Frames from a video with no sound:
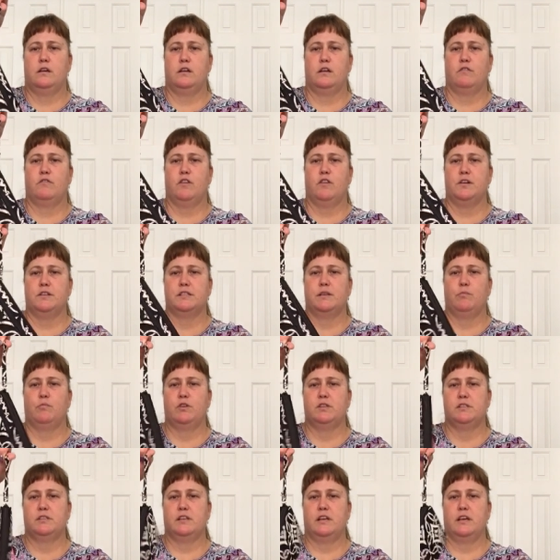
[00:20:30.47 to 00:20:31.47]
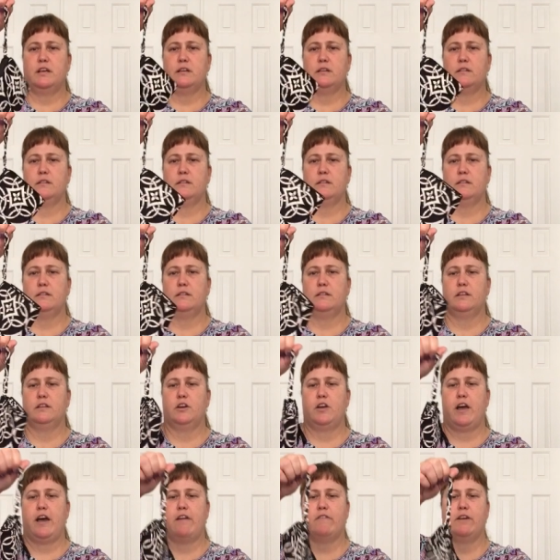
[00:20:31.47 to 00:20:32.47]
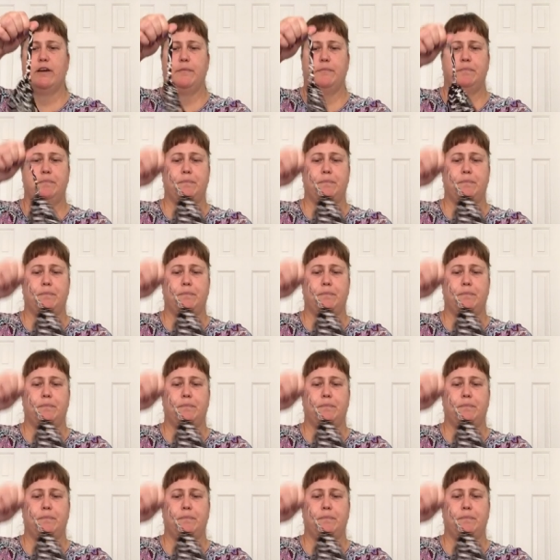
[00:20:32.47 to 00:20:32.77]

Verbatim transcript: your front zip bracelet. there you have it.